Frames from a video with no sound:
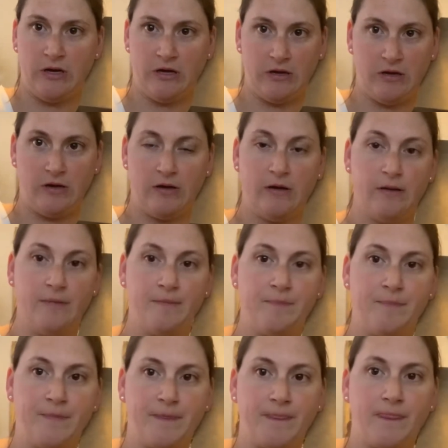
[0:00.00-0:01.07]

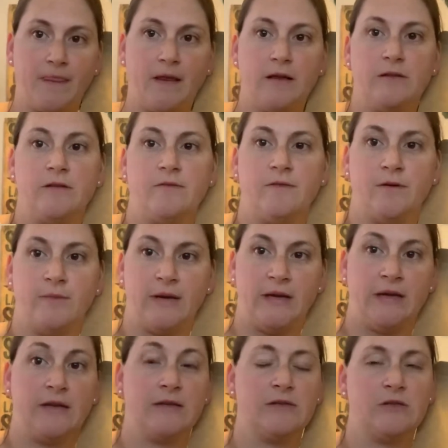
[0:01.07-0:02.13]
um, the
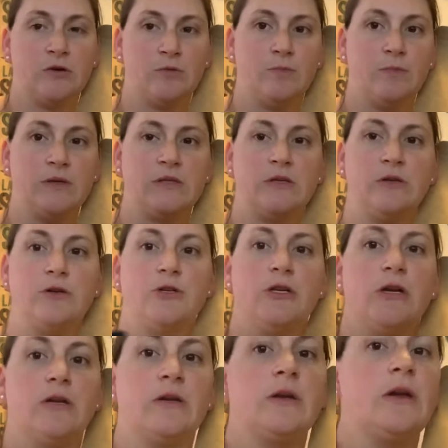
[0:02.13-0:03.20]
foaming soap
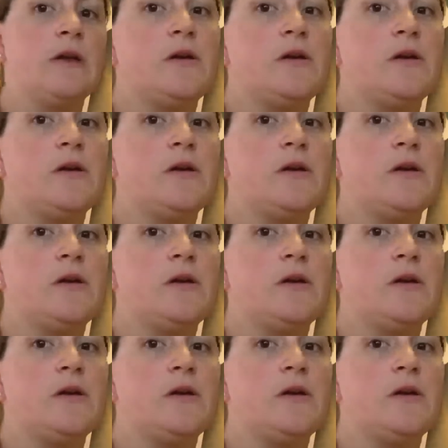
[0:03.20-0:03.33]
solution.